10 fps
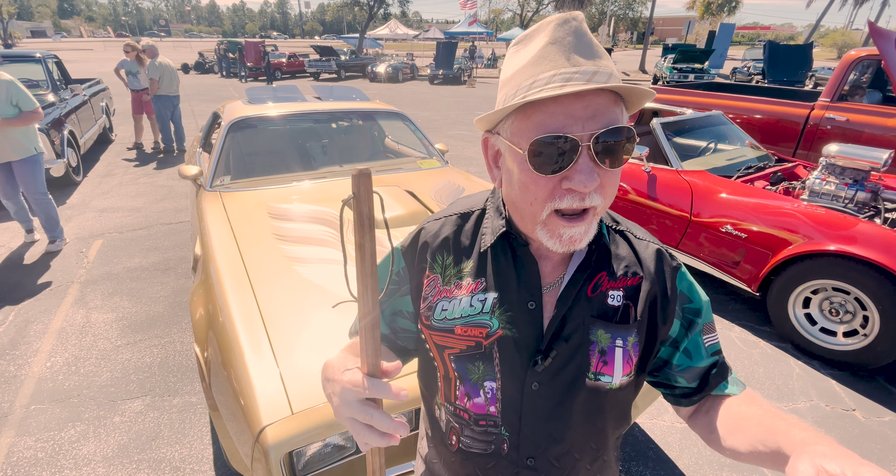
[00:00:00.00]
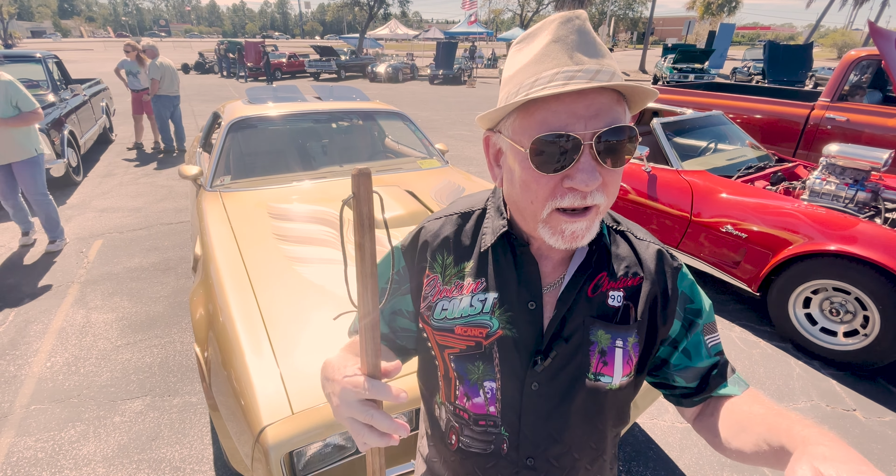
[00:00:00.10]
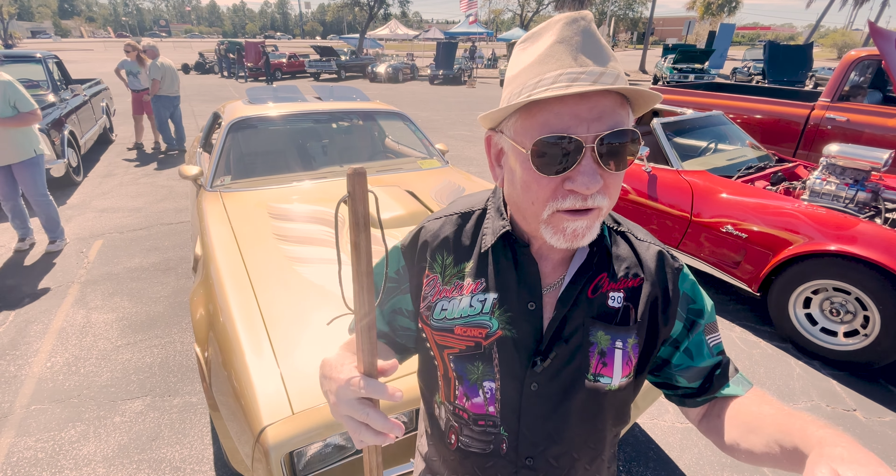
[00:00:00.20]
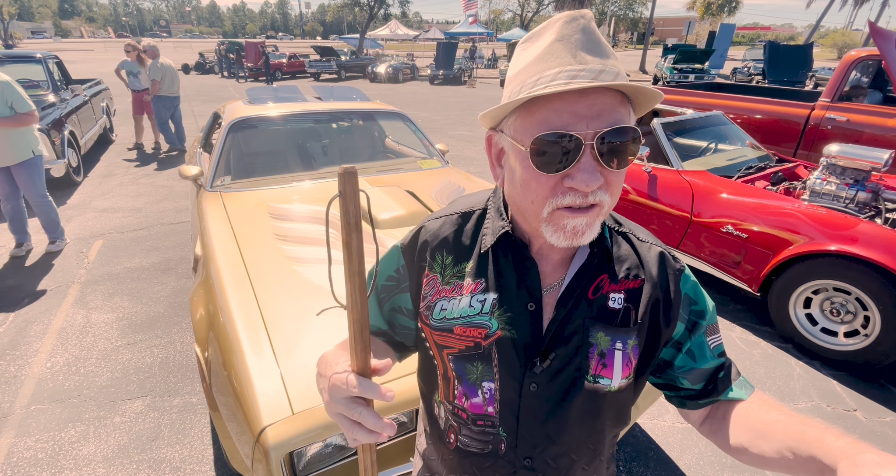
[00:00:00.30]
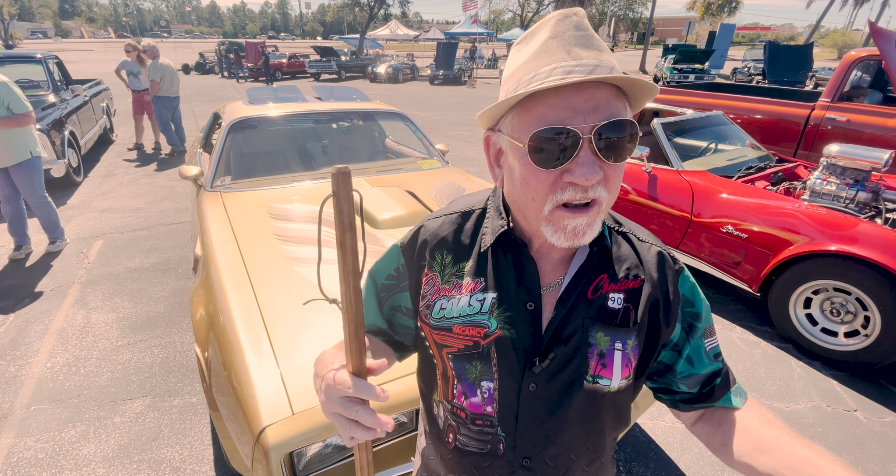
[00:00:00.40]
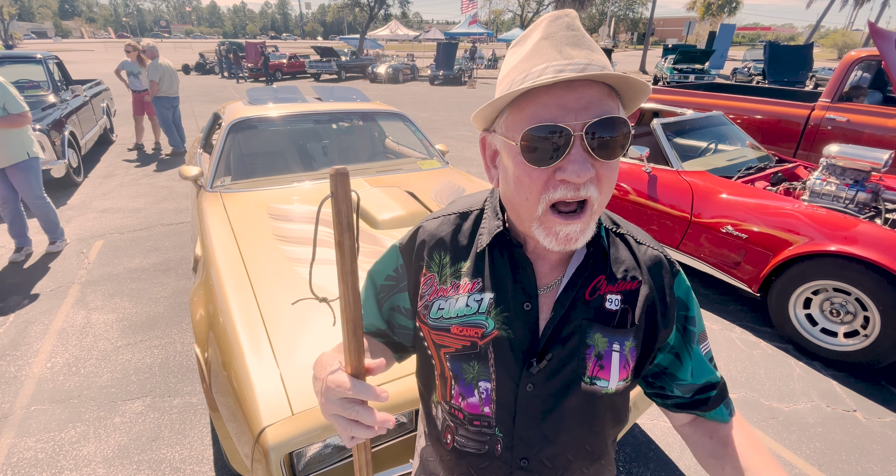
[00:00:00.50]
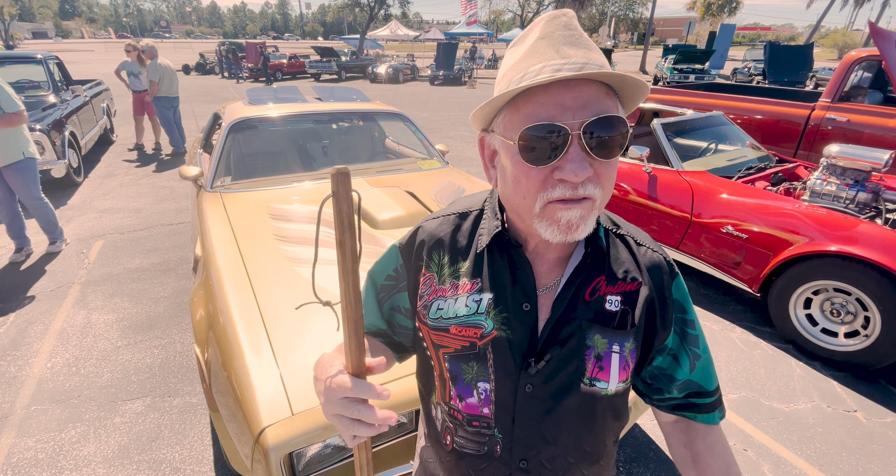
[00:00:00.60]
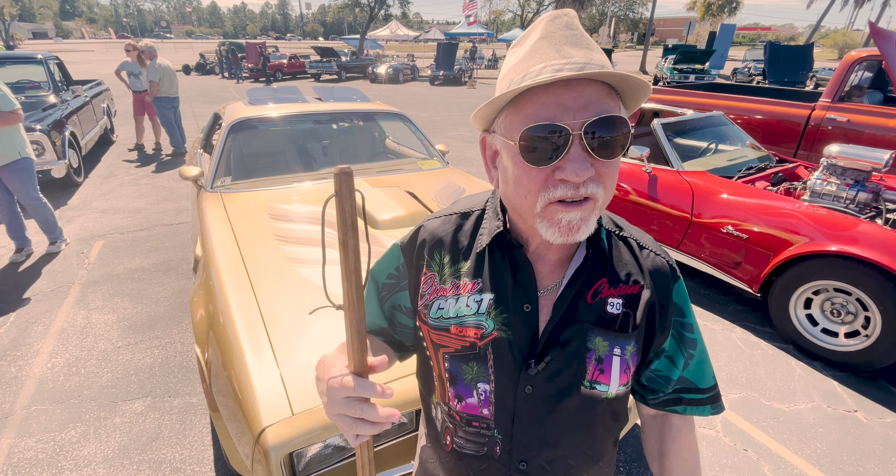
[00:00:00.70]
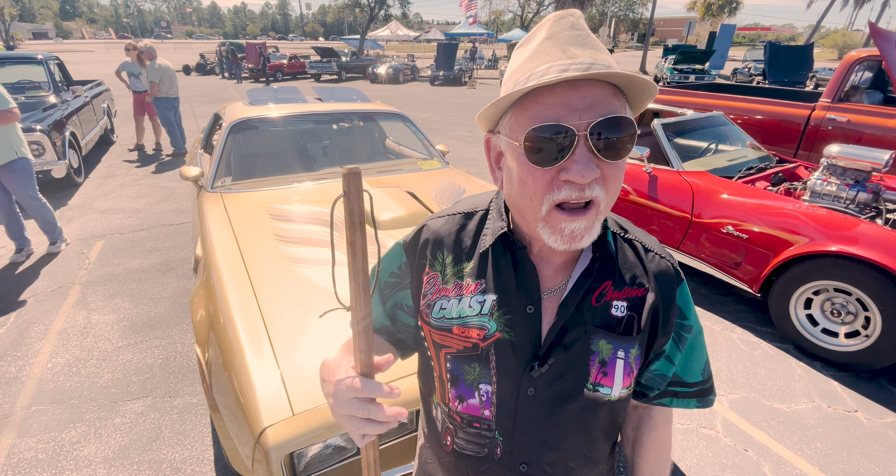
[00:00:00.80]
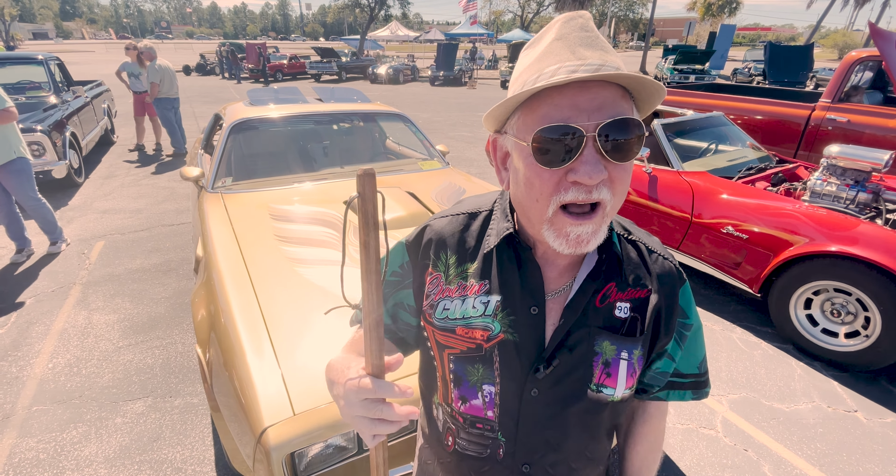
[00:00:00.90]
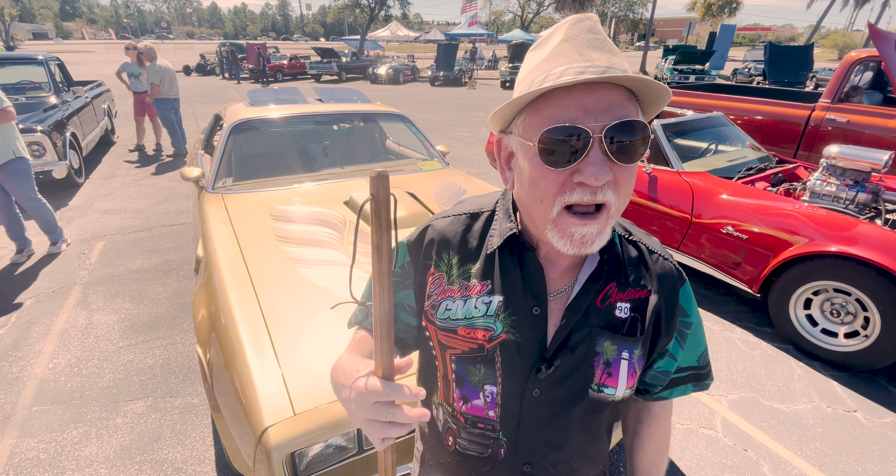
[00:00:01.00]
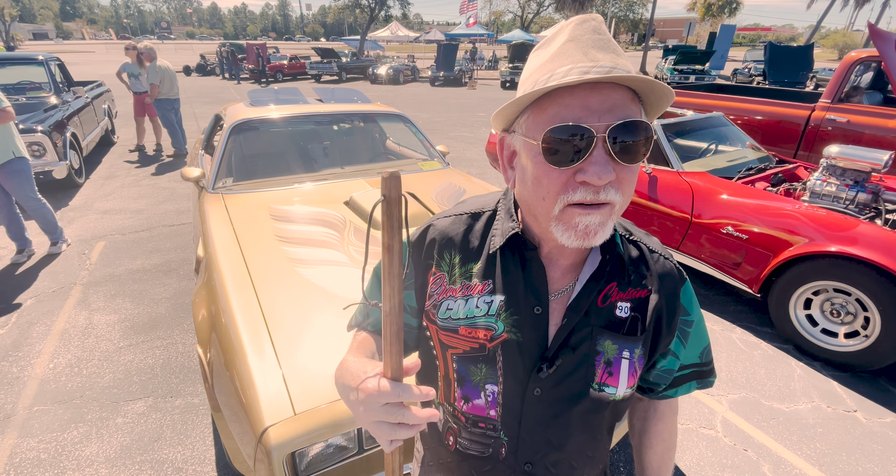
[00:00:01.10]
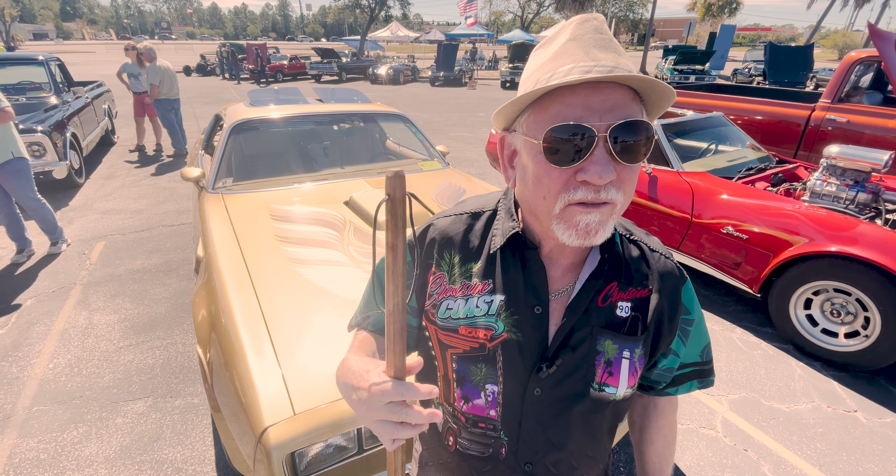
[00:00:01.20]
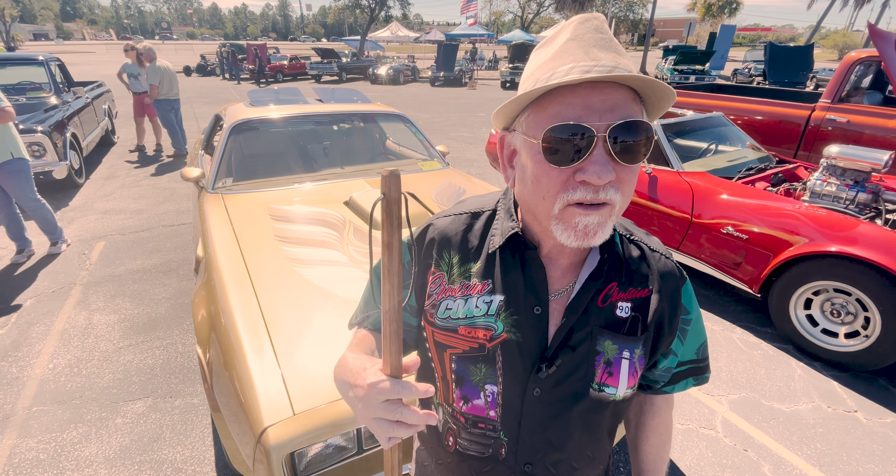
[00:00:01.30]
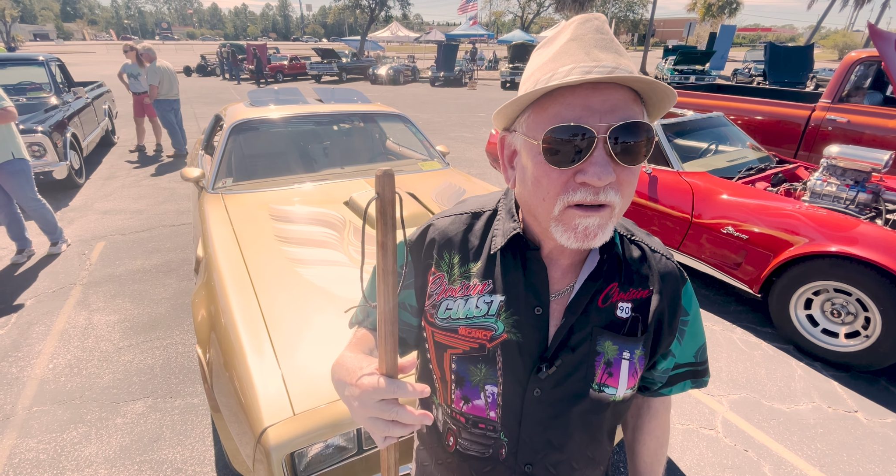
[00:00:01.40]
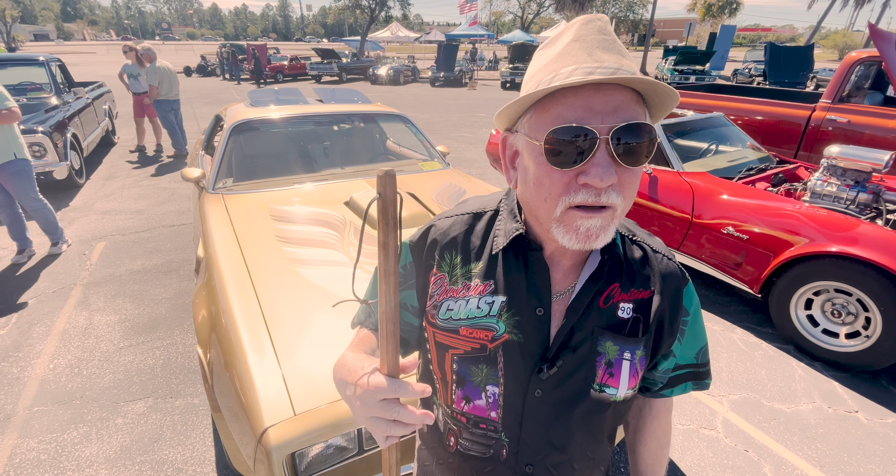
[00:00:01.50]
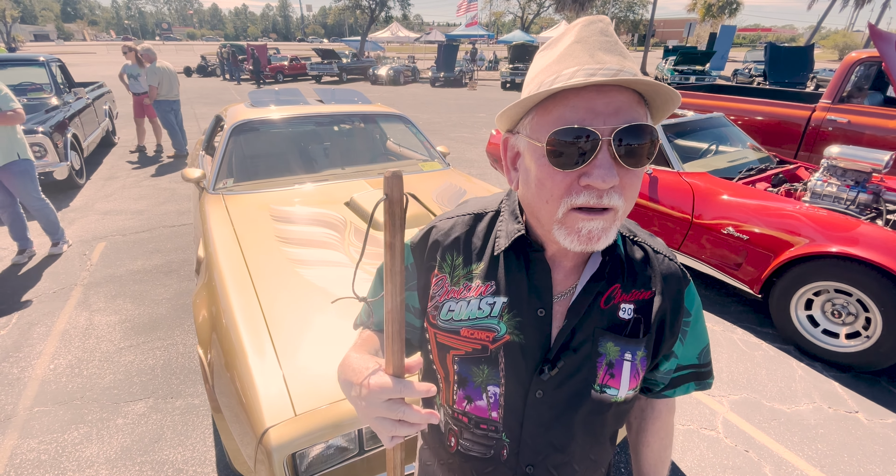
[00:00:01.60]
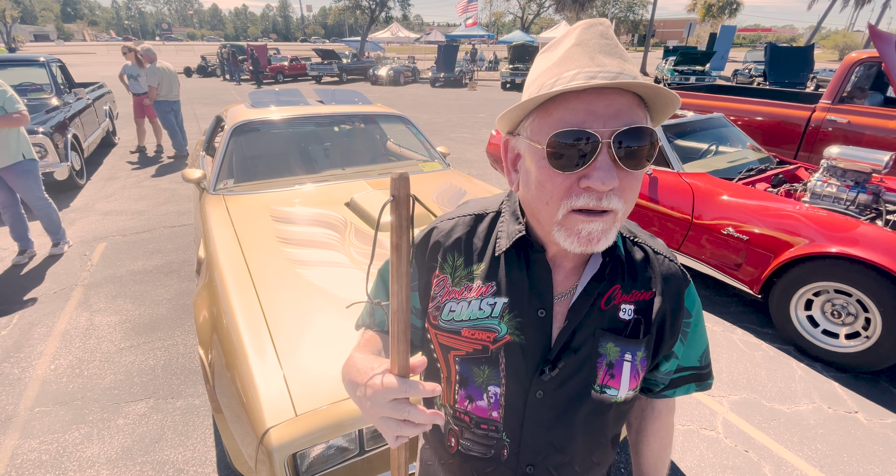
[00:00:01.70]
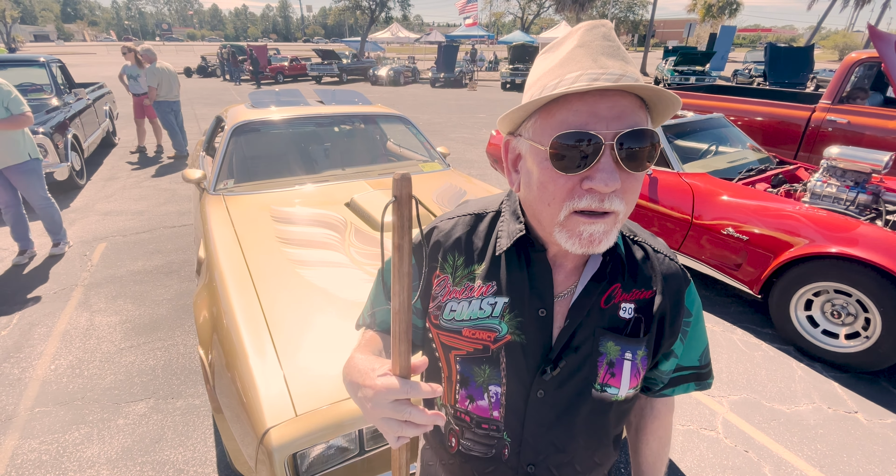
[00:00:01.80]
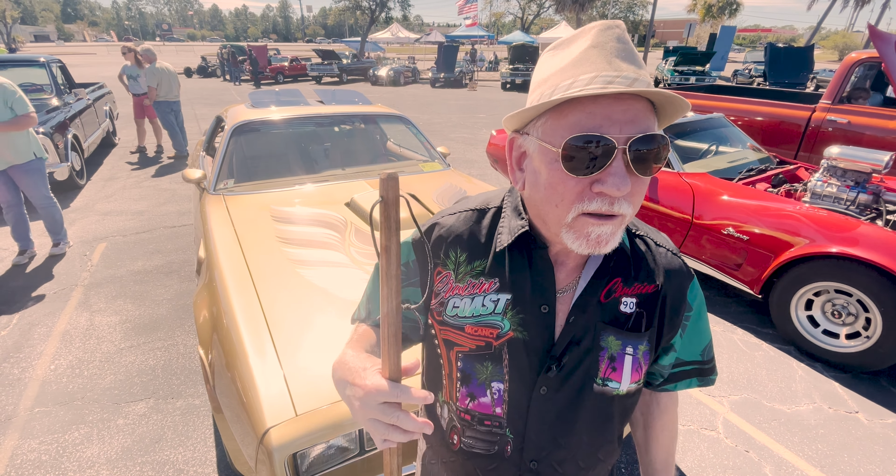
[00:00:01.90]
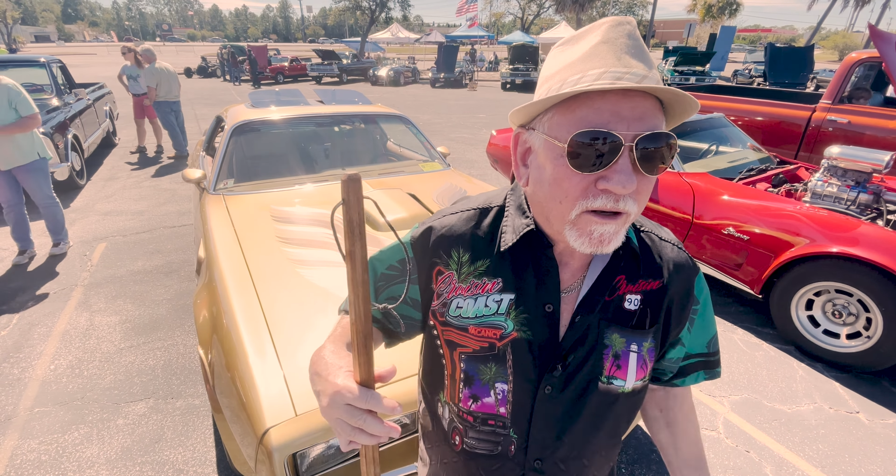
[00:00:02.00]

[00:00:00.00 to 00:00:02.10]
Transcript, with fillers: at the stop signs, right.